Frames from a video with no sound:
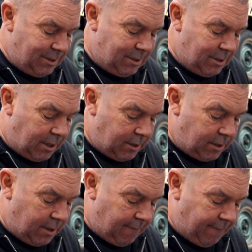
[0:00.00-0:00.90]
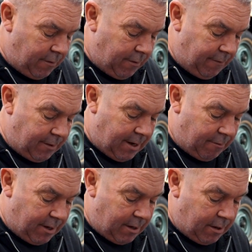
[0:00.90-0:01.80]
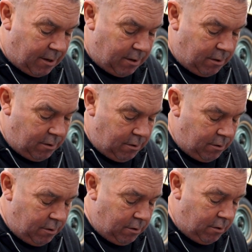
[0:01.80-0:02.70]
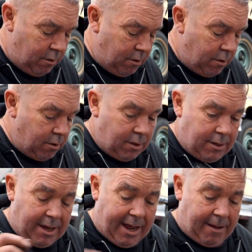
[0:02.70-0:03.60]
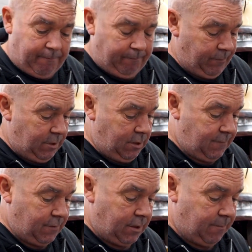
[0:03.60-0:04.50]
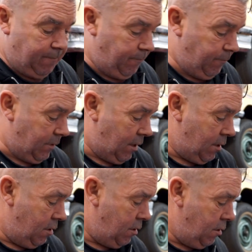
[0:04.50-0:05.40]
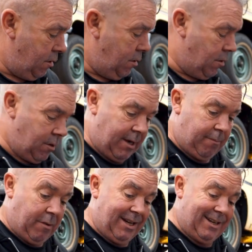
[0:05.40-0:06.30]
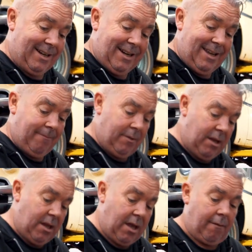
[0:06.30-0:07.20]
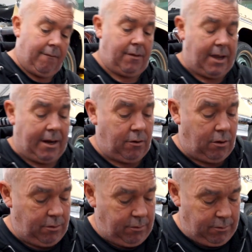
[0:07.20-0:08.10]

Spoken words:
just get 5 thou down there, so that is fine. That's basically it for that lot.